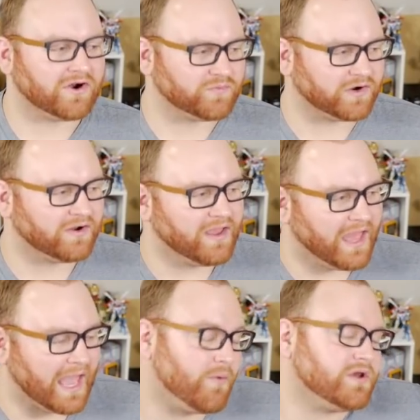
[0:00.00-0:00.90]
card where
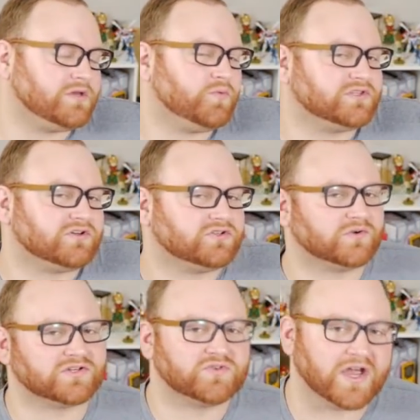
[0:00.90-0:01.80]
I wanted to put
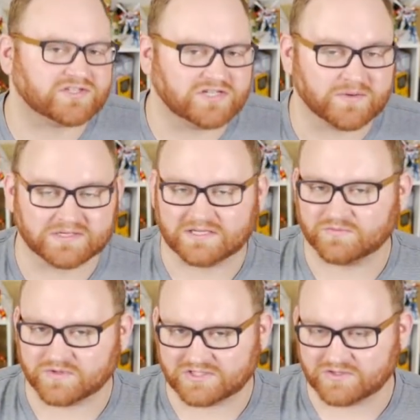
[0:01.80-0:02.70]
Surgical Extraction here, but
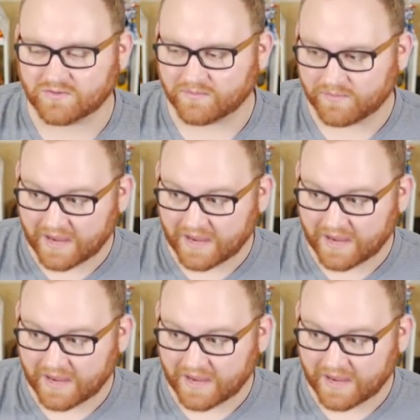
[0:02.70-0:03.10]
didn't want to uh,